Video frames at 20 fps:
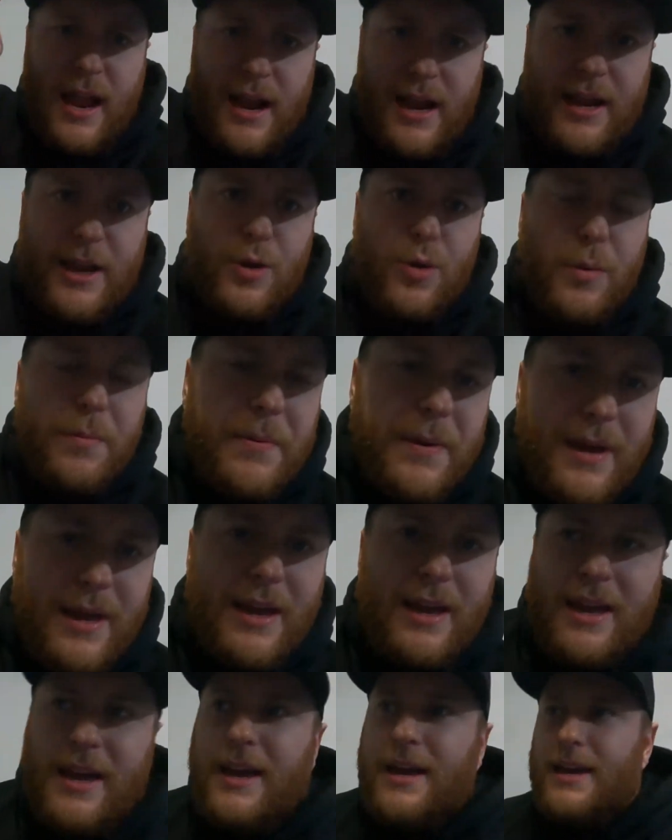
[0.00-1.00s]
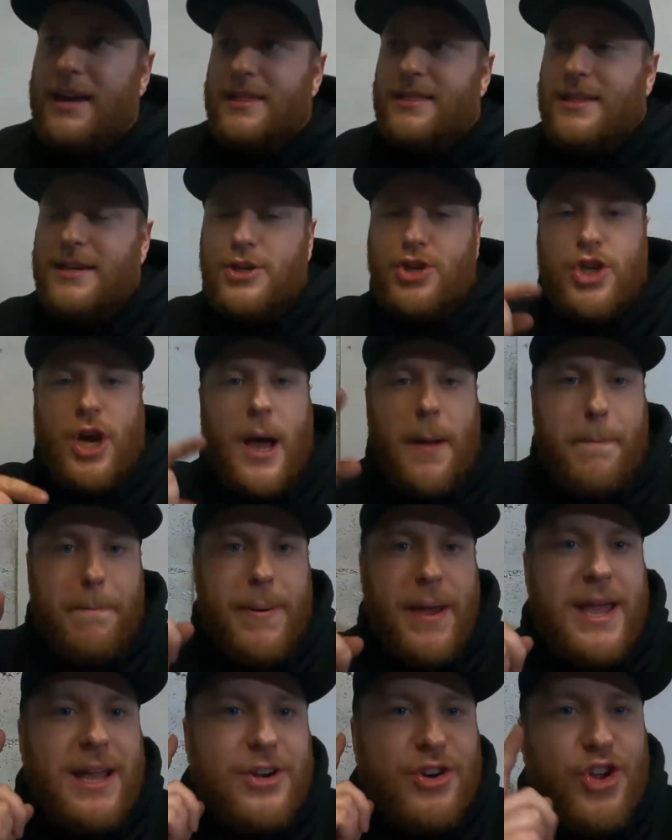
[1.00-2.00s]
Link will be in the top
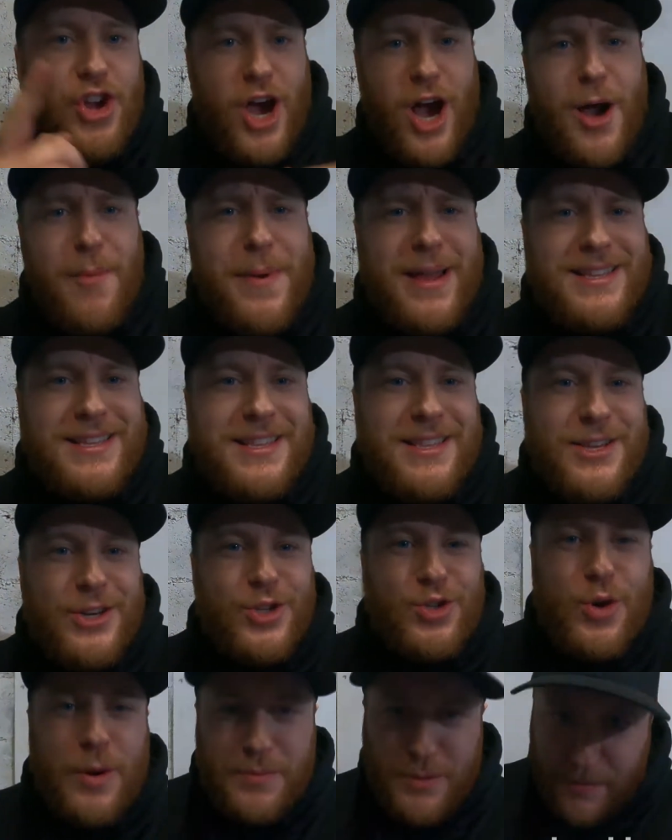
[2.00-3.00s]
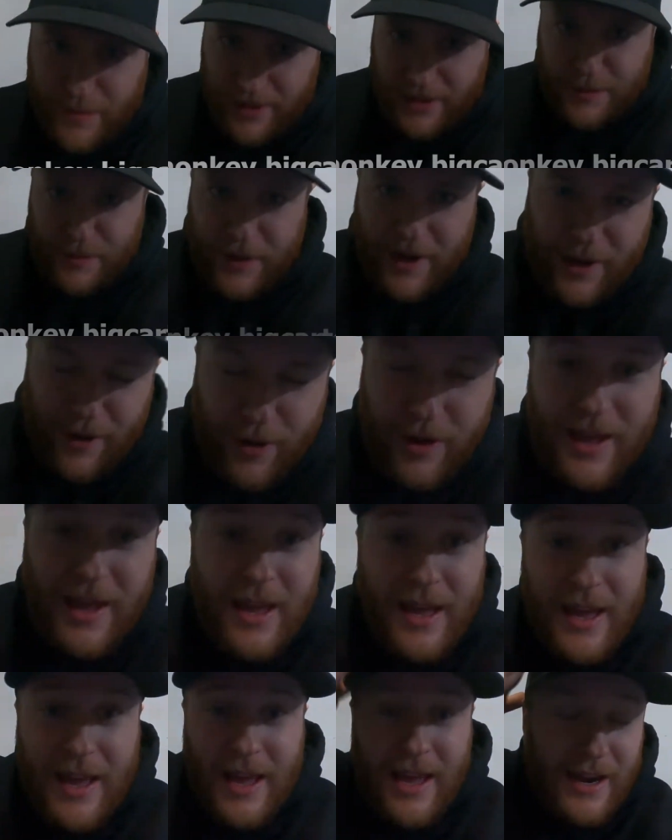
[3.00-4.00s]
pinned comment in the description box below.
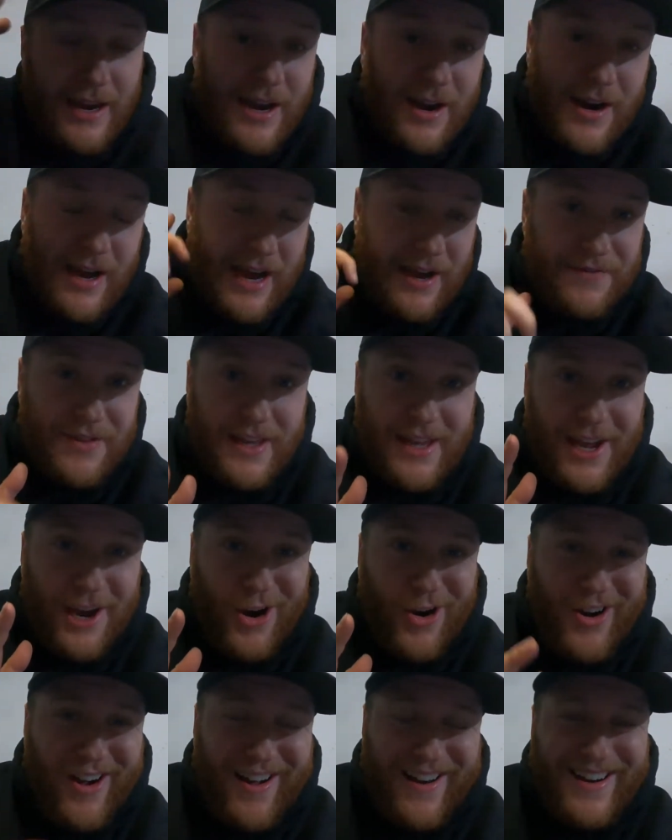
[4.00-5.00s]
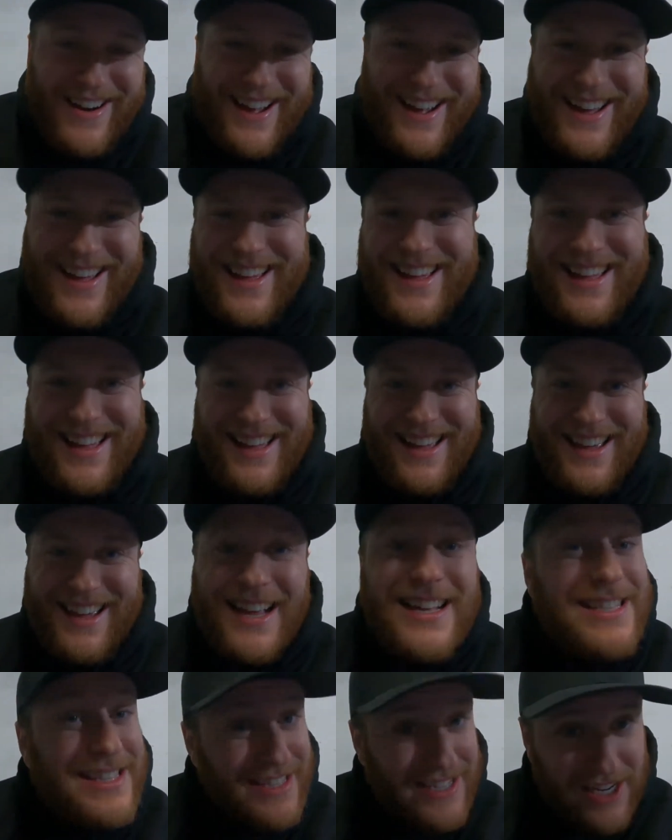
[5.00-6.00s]
Now that I have the gear on,
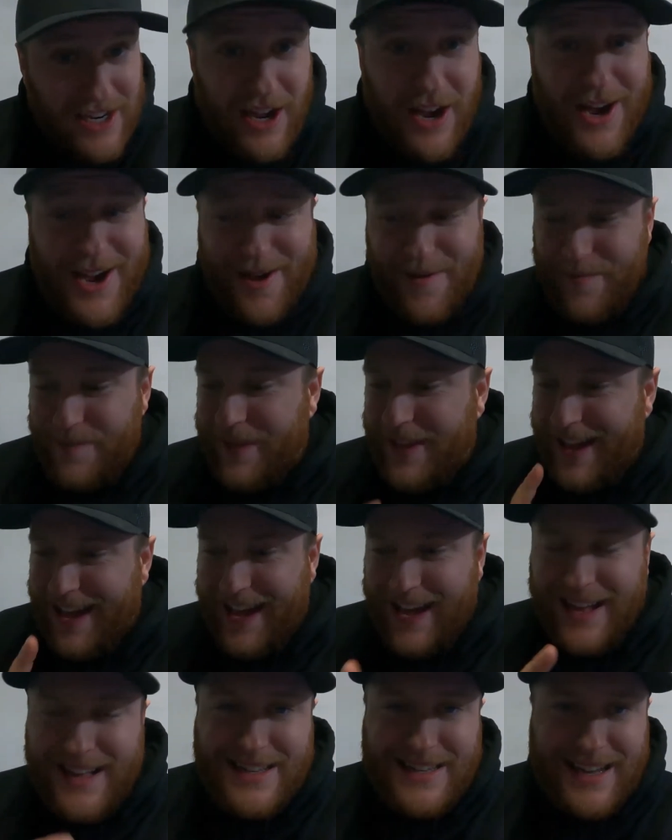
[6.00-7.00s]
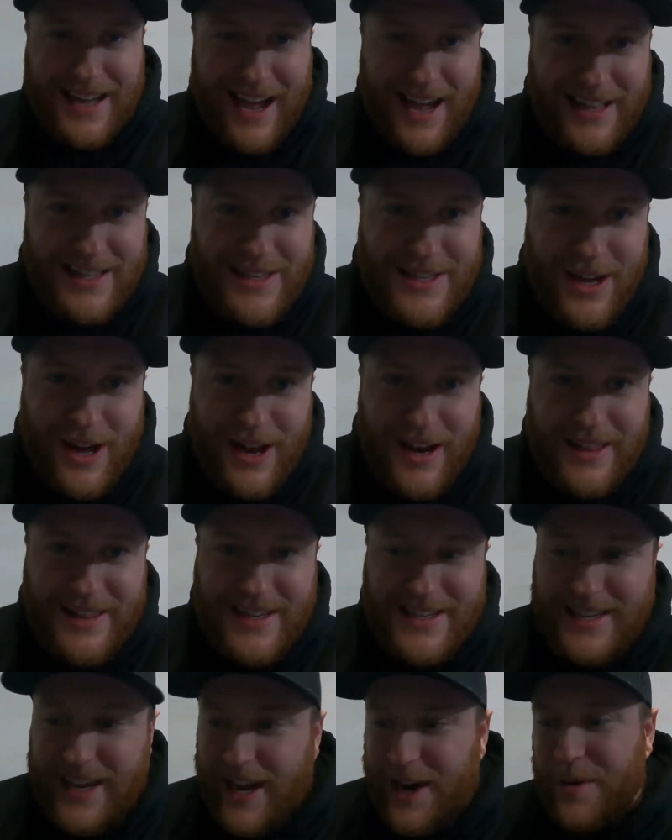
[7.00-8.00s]
it's time to get installing
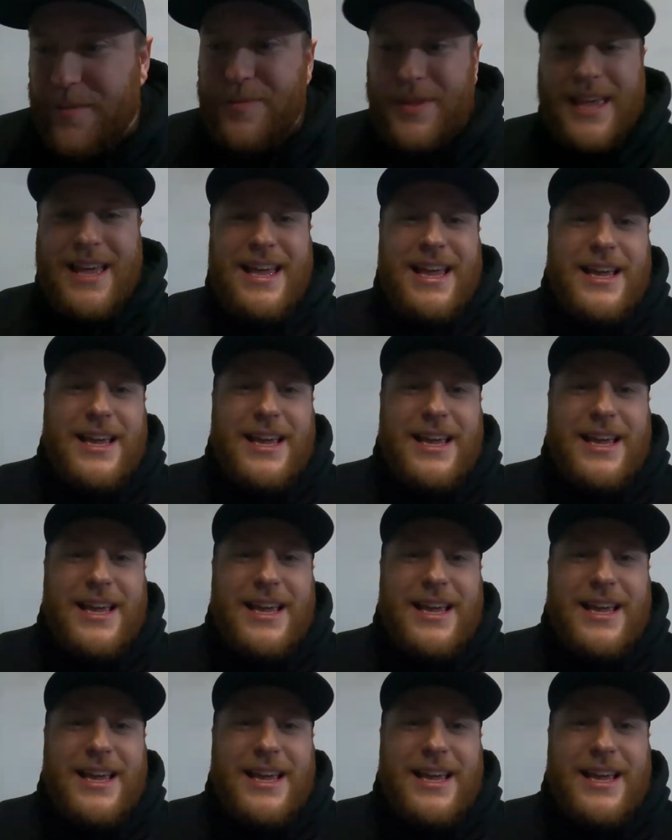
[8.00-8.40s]
this gear.